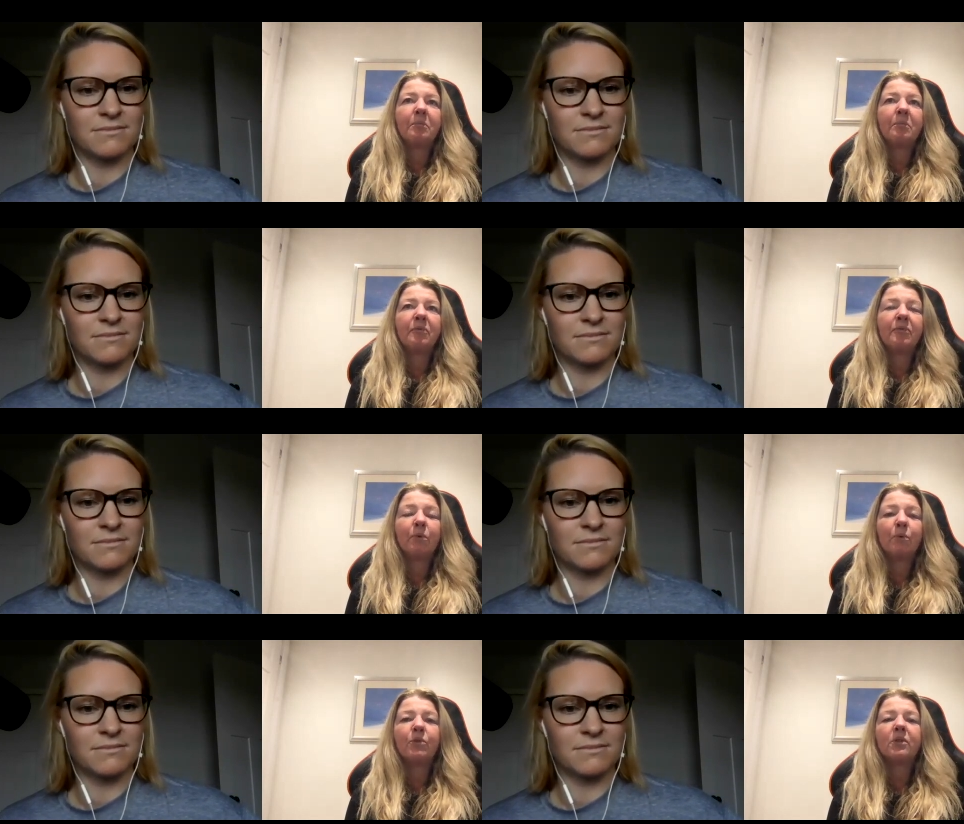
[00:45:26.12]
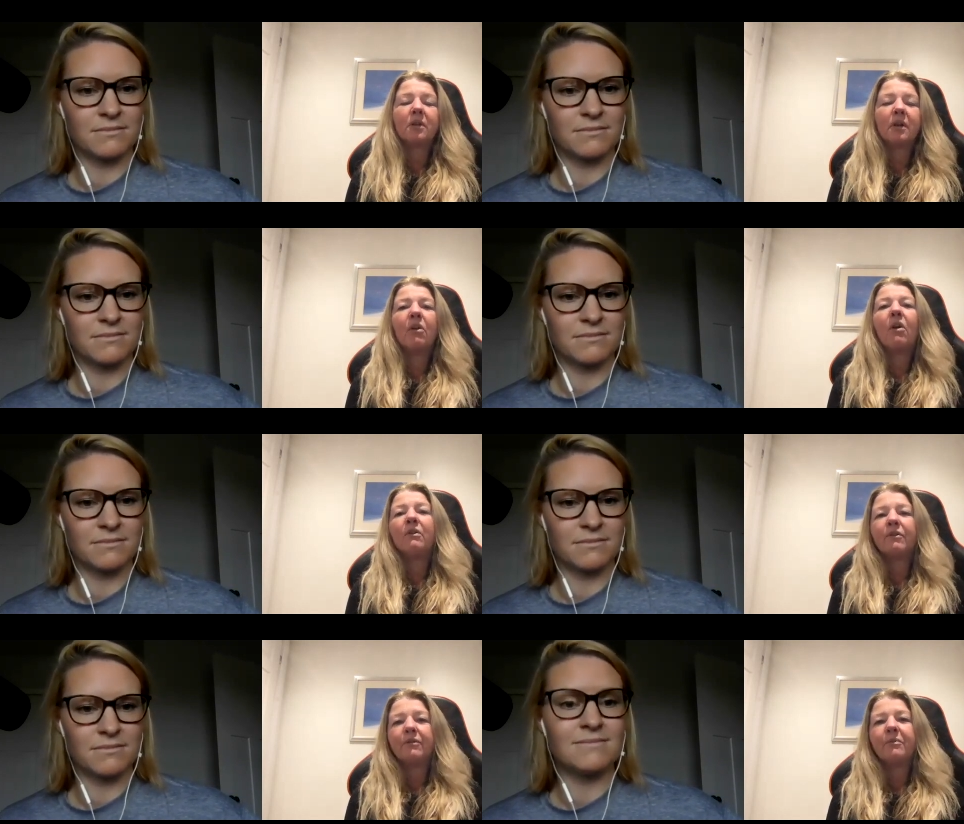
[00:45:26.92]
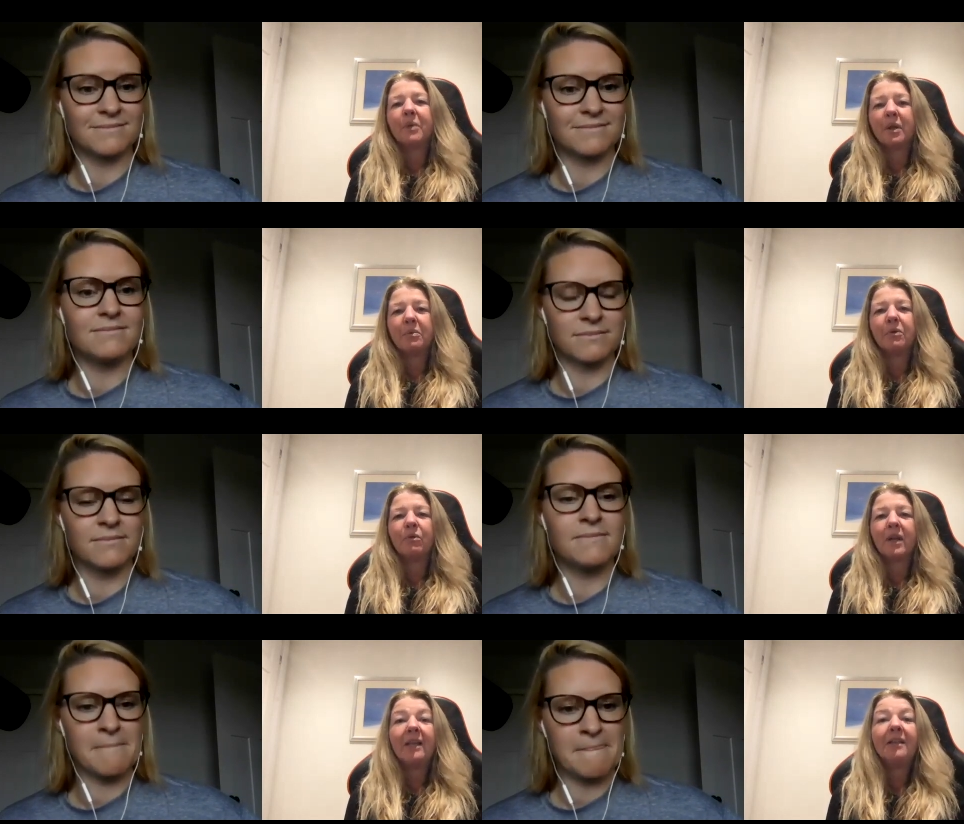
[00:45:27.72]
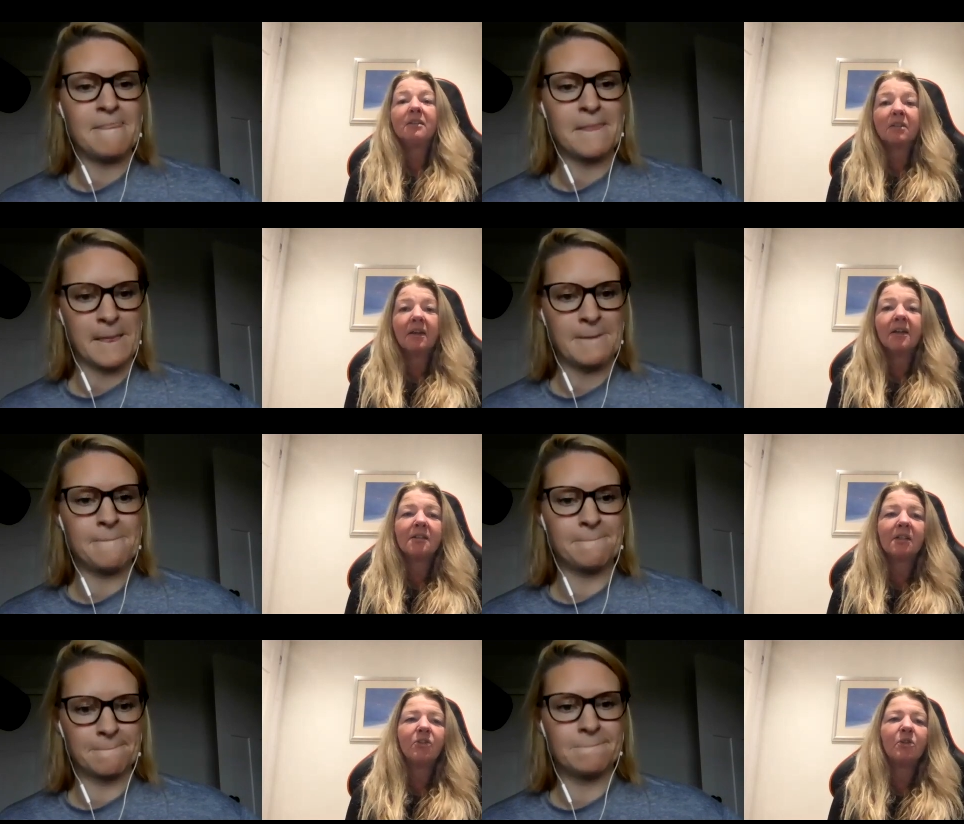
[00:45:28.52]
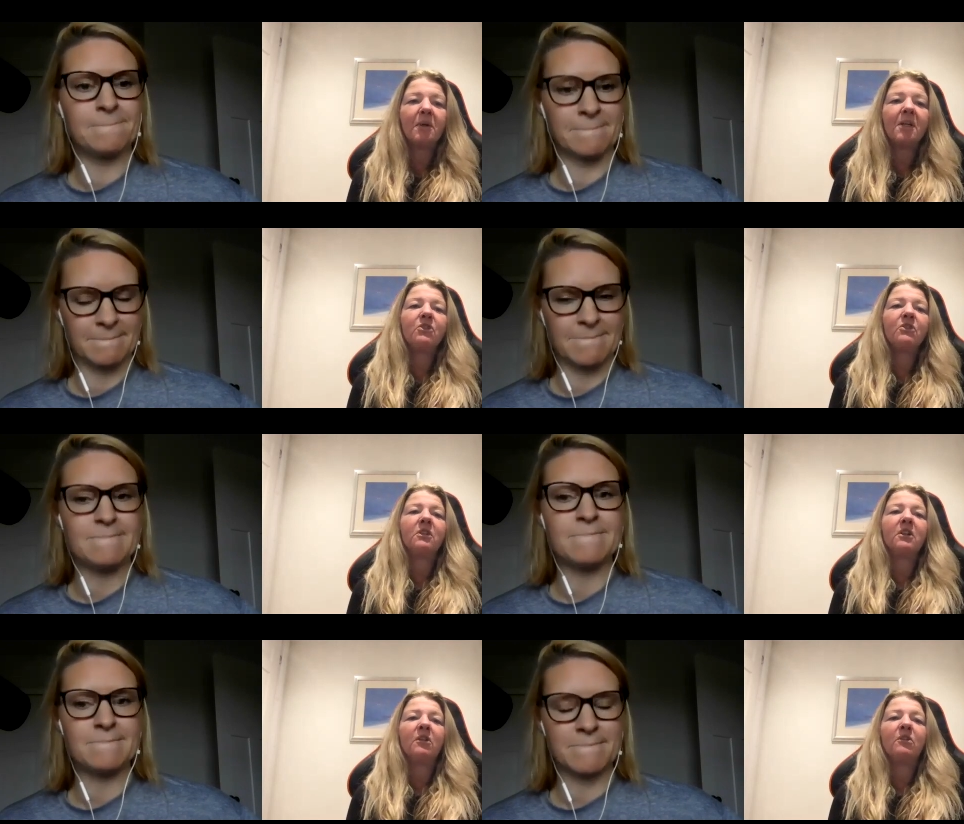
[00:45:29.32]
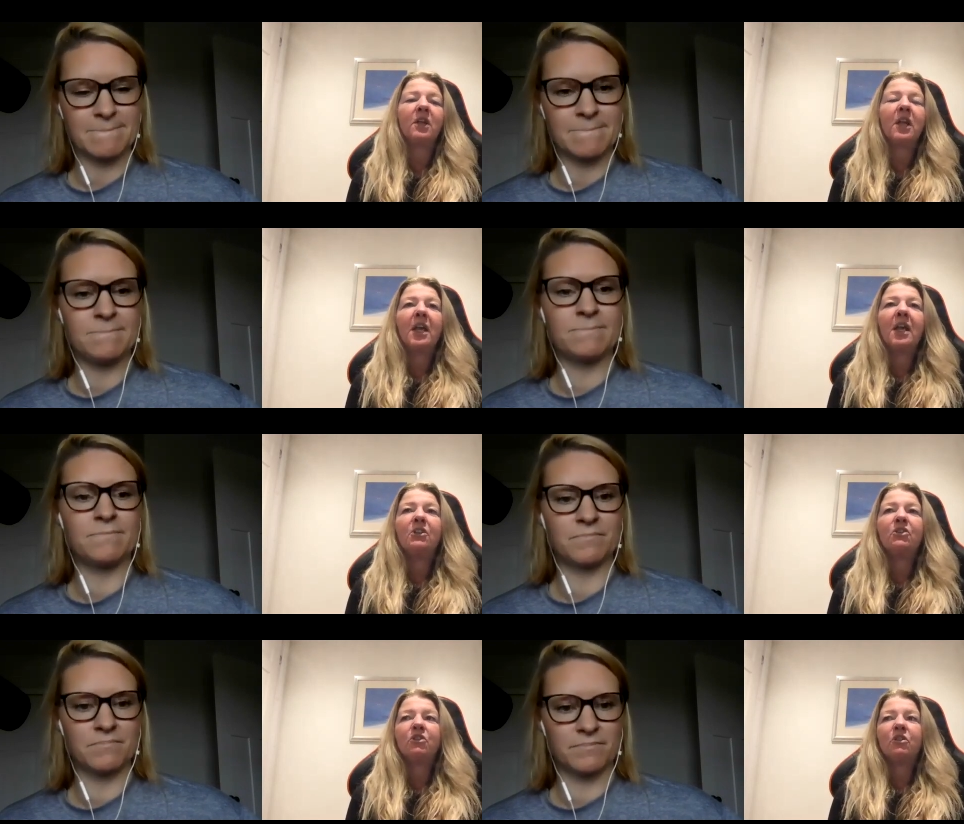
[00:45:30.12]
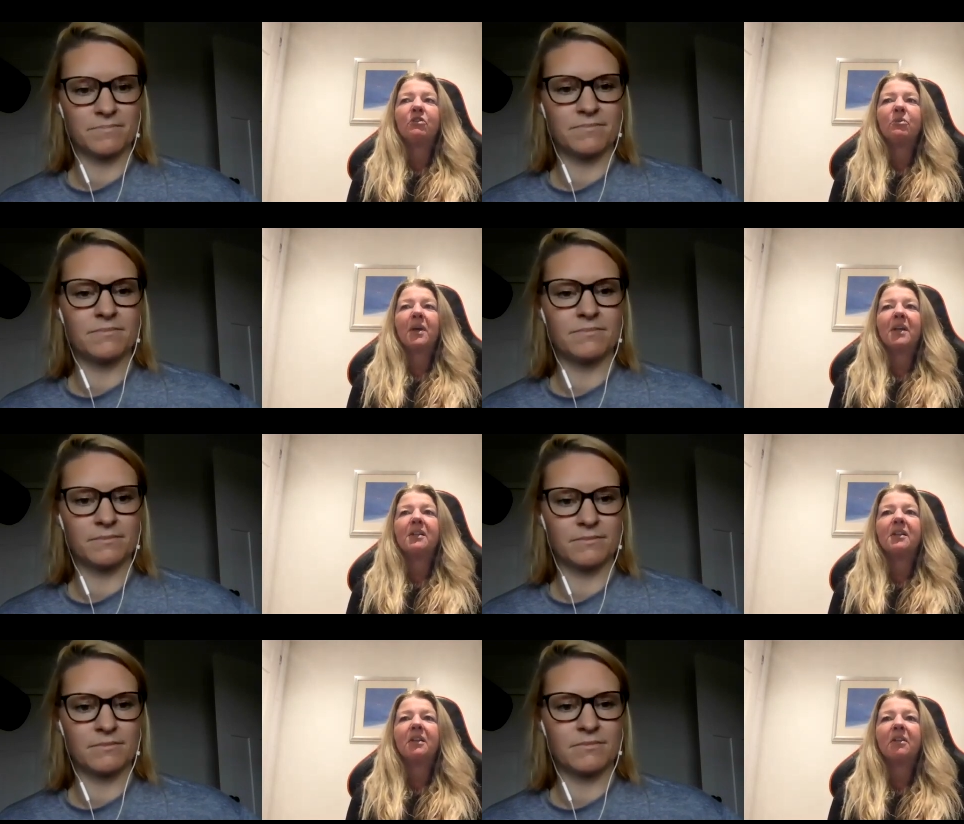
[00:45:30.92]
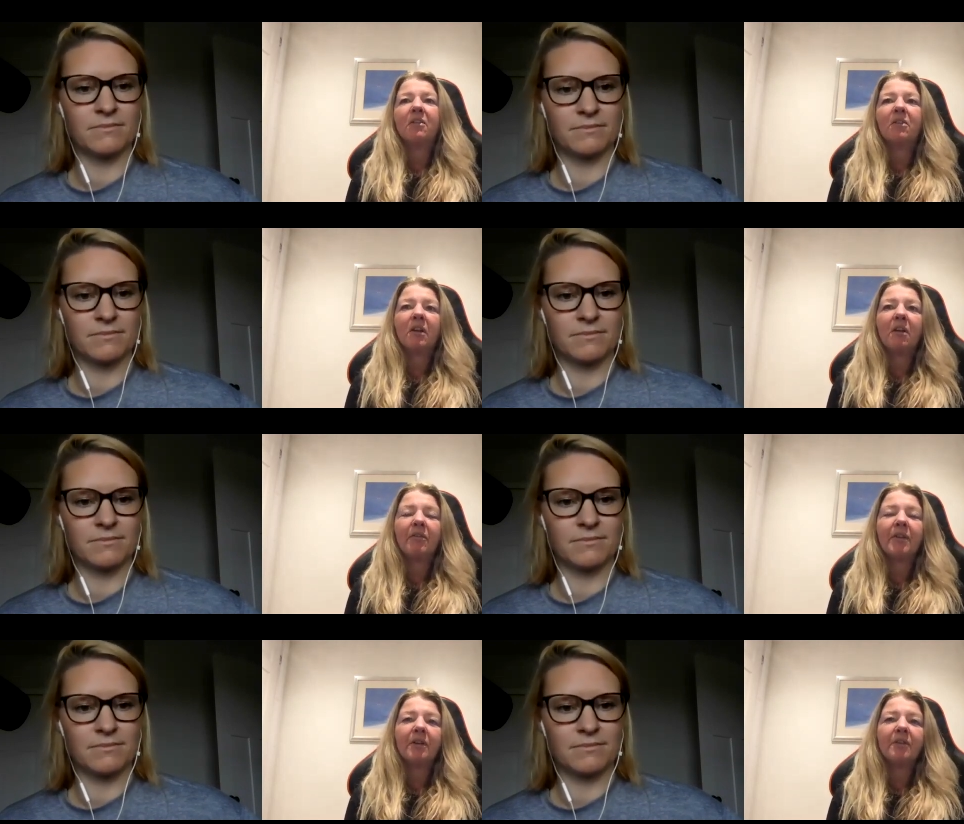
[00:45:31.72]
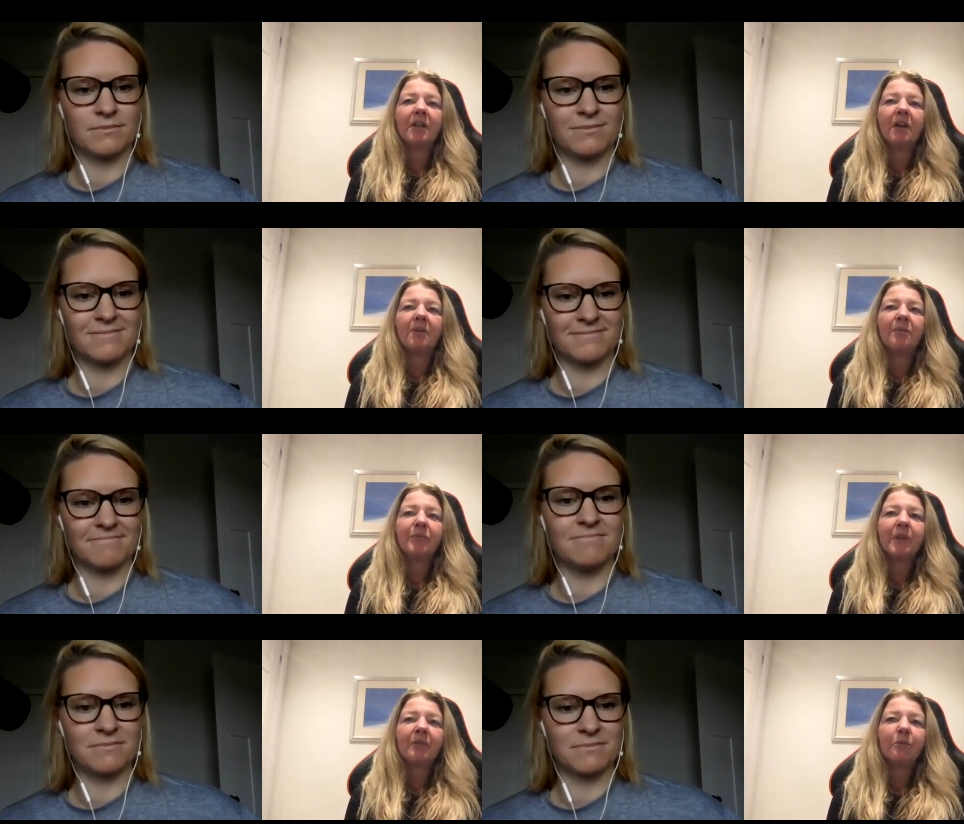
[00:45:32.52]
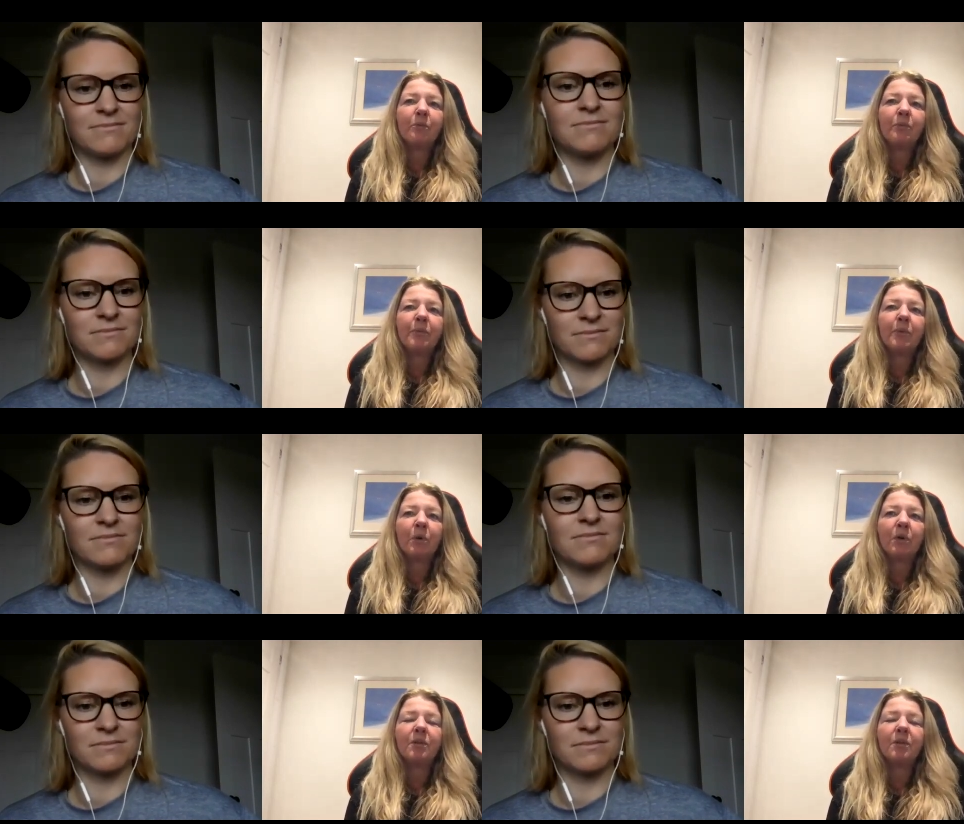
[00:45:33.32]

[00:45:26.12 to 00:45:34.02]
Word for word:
Speaker 1: forced a lot of people into that situation you mm-hmm. know it's just the way the lot that you know the world